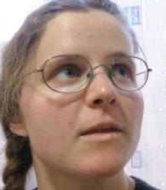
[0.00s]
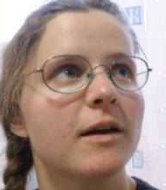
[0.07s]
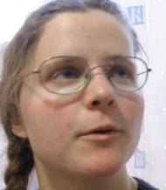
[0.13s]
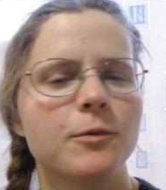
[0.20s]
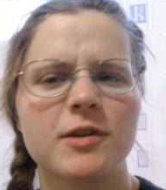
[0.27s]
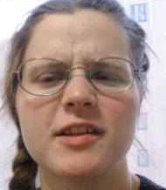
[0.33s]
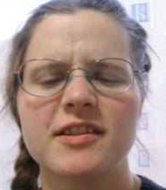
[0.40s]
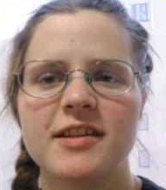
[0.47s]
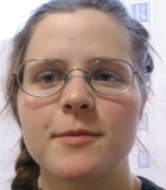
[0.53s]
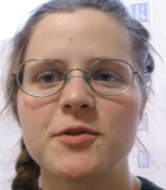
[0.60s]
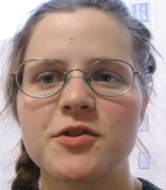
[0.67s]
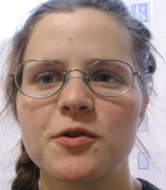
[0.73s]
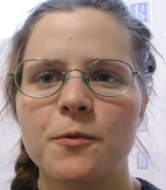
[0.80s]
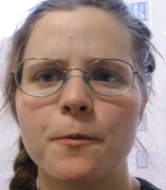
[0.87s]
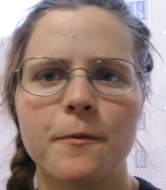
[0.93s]
it
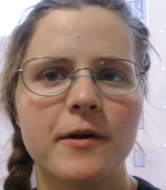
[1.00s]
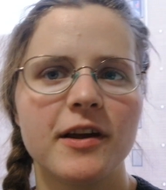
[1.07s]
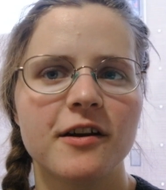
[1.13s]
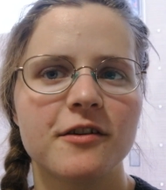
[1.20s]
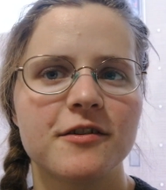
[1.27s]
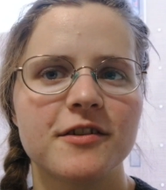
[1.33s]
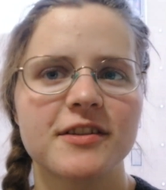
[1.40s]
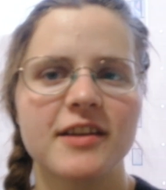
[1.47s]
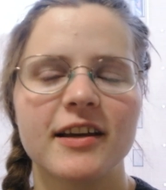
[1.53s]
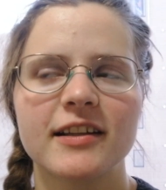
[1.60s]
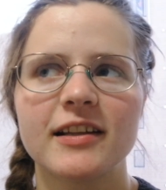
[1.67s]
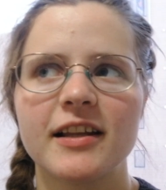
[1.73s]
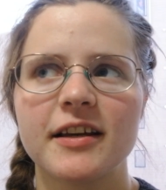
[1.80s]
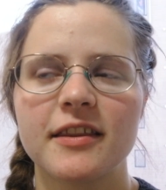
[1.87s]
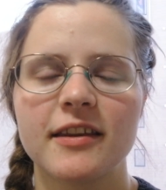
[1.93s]
sounds so weird to say
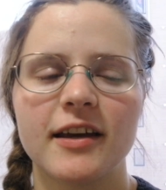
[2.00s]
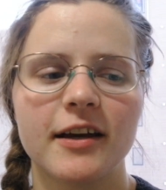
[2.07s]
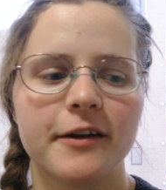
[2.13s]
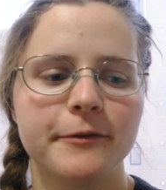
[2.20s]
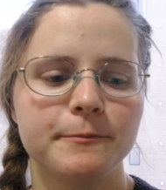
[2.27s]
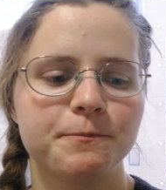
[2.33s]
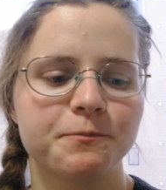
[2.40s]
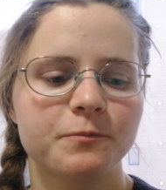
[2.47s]
it like that.